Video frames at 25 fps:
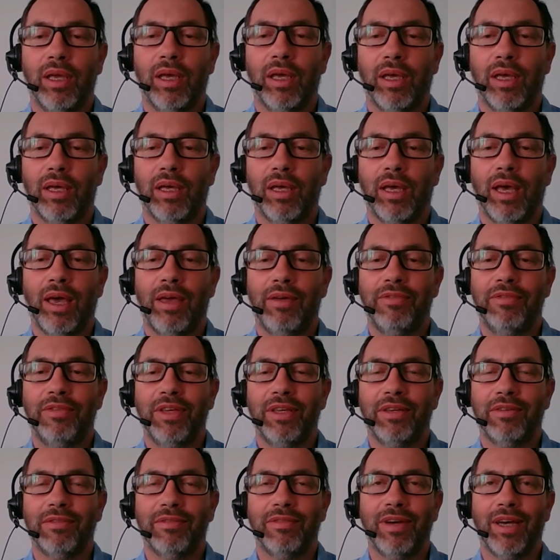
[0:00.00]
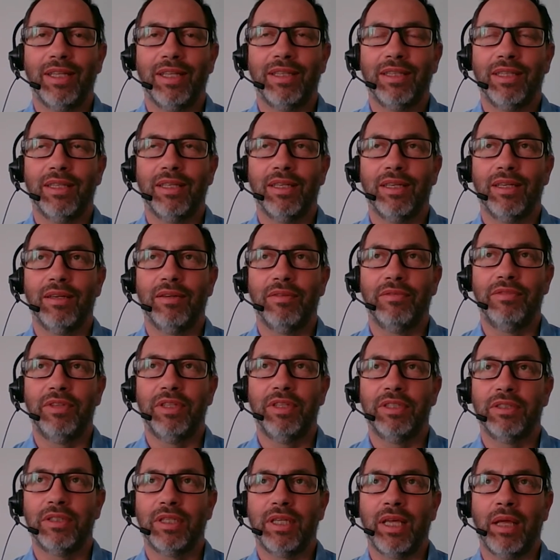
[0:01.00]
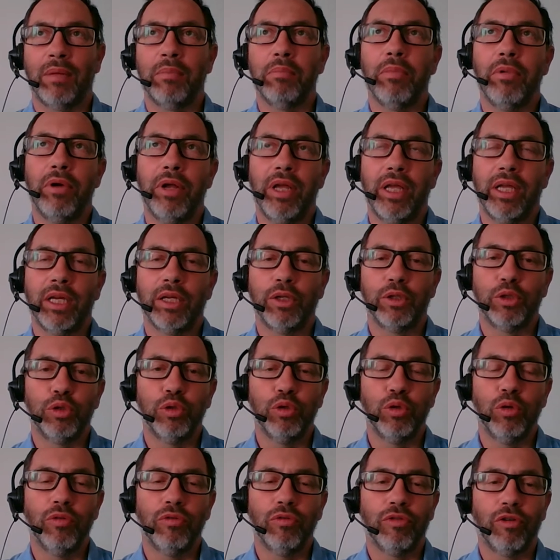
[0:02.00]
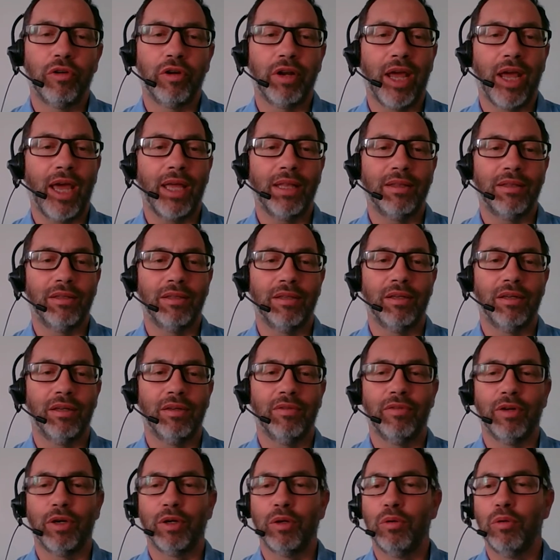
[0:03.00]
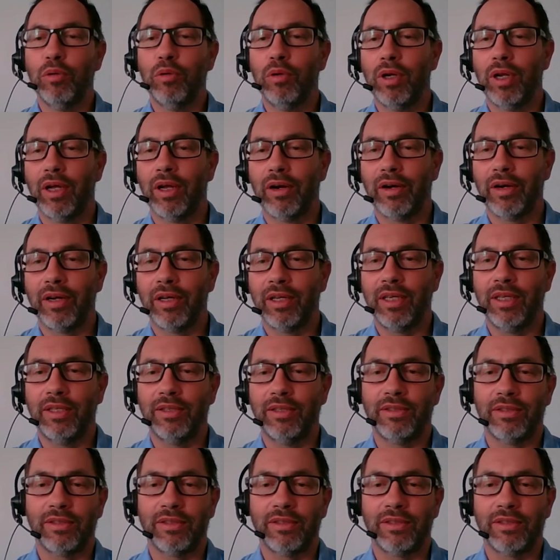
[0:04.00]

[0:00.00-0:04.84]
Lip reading: I think that this can bring it to forget the cooler,